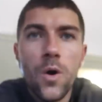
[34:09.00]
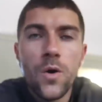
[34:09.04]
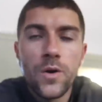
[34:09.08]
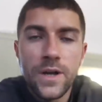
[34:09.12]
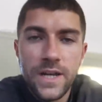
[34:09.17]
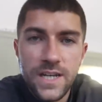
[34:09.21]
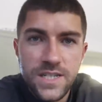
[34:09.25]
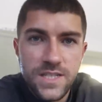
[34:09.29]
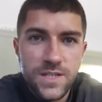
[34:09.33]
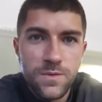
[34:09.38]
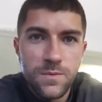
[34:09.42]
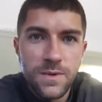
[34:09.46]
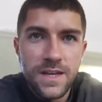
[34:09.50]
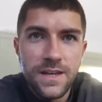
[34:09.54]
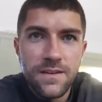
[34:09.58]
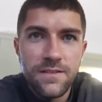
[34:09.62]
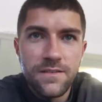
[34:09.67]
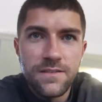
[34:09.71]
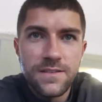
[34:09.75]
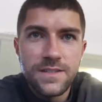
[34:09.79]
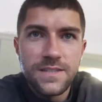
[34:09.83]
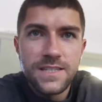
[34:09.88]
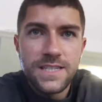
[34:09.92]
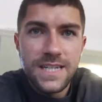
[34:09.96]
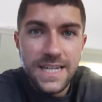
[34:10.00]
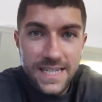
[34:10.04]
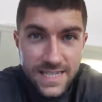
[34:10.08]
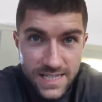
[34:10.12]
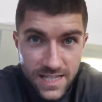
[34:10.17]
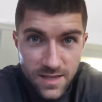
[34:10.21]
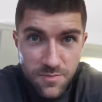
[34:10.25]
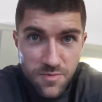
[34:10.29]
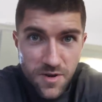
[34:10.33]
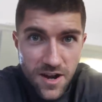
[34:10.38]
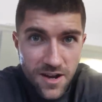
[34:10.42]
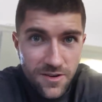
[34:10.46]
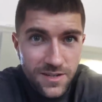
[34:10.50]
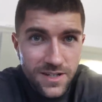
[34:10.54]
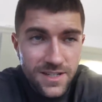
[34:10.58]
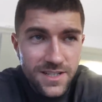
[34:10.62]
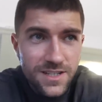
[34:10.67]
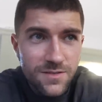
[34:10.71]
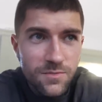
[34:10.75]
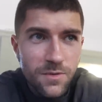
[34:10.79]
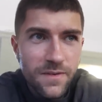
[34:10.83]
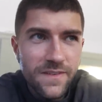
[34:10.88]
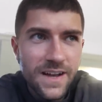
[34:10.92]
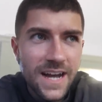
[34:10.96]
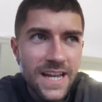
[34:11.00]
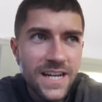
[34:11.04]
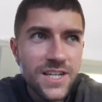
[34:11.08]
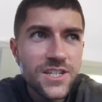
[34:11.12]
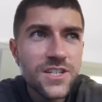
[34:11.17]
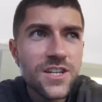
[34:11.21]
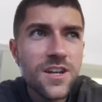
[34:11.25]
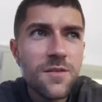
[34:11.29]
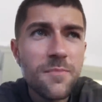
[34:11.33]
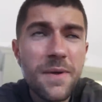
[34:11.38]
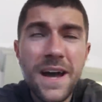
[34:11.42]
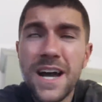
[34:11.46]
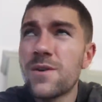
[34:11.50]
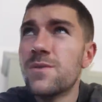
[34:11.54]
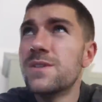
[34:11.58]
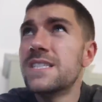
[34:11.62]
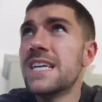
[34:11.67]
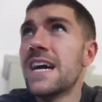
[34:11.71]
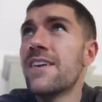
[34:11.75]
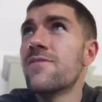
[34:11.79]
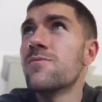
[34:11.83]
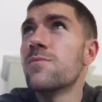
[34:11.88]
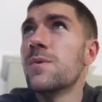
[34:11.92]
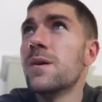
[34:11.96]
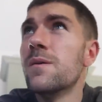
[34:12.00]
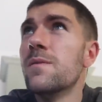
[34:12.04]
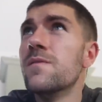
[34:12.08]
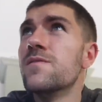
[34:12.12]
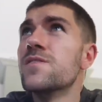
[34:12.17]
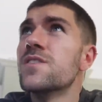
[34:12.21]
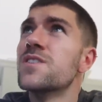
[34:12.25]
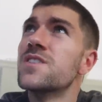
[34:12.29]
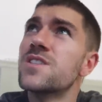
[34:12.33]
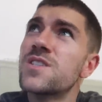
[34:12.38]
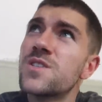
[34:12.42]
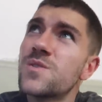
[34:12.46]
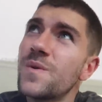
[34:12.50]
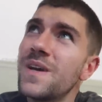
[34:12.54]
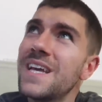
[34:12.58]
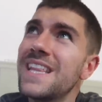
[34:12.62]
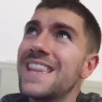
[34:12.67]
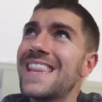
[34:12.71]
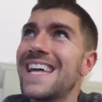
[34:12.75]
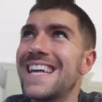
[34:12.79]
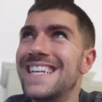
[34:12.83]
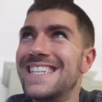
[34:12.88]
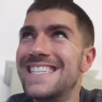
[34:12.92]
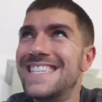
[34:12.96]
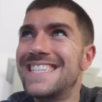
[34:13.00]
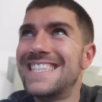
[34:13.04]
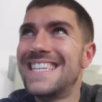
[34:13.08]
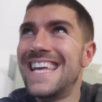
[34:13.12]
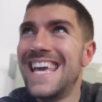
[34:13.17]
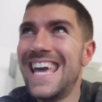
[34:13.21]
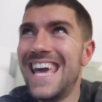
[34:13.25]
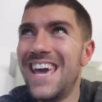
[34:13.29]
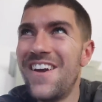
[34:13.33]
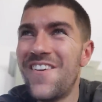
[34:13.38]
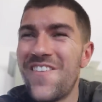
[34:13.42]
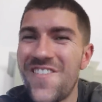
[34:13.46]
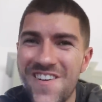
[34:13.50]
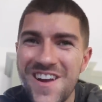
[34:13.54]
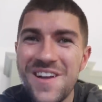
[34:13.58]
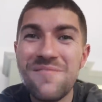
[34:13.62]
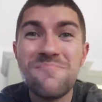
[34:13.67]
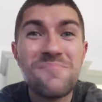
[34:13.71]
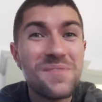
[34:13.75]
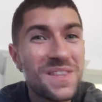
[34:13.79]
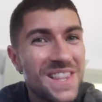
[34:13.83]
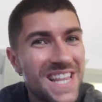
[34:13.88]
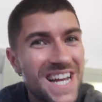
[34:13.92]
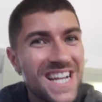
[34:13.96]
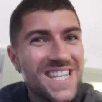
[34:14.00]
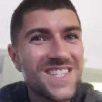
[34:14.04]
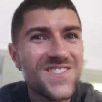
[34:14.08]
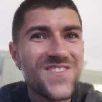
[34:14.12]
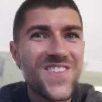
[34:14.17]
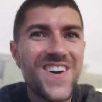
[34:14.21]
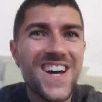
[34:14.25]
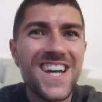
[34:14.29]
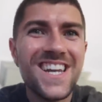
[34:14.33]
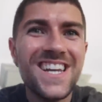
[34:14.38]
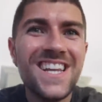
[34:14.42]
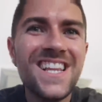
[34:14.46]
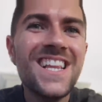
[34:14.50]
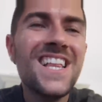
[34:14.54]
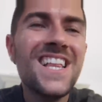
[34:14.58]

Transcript: Okay, so we tasted the brownies. We've kind of done it backwards, haven't we? We've done sweet then savoury, but that's fine.